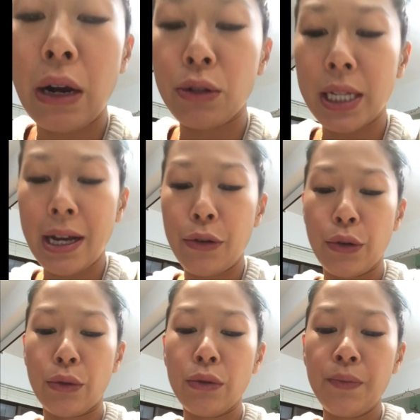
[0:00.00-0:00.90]
I'll tell
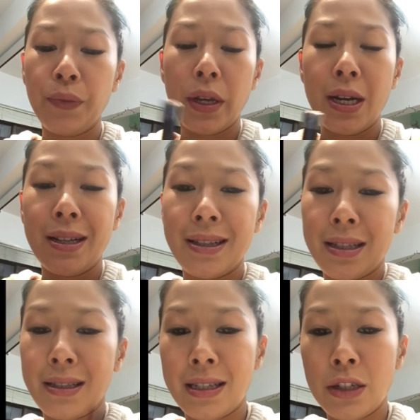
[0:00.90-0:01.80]
you,
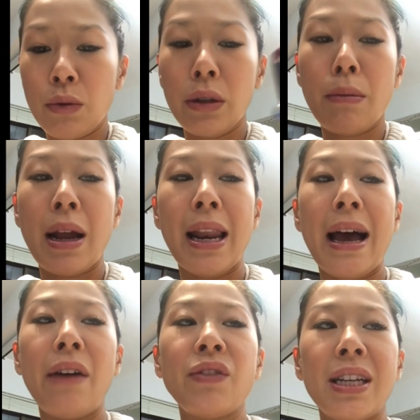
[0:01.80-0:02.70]
this one on my
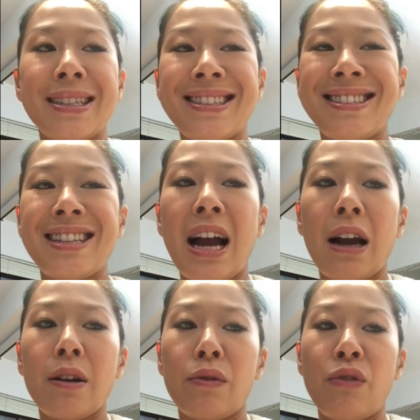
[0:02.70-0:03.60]
left is
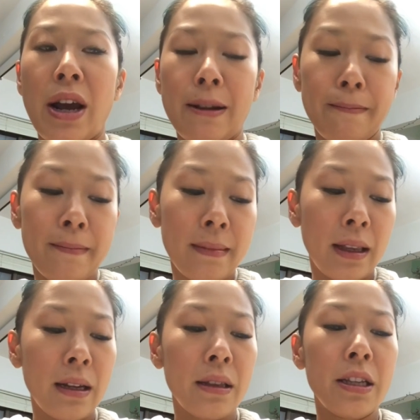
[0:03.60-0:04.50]
darker red.
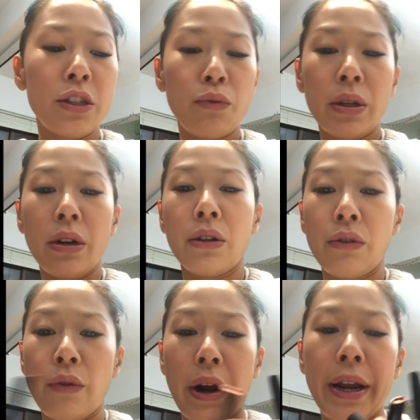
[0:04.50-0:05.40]
This one on
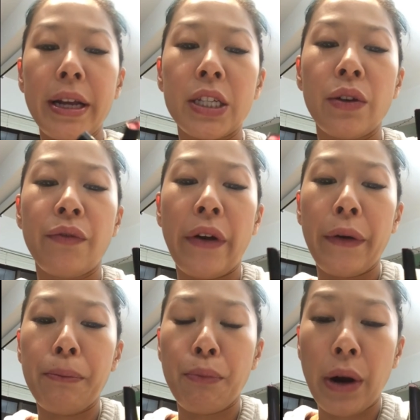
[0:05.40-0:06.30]
the right is a
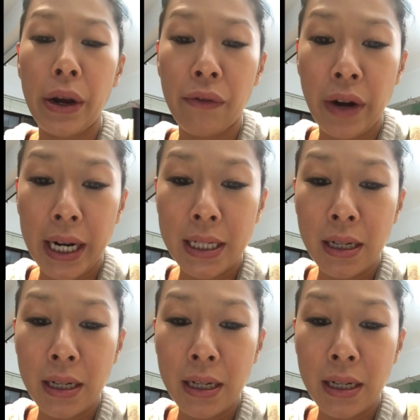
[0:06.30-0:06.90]
very bright red.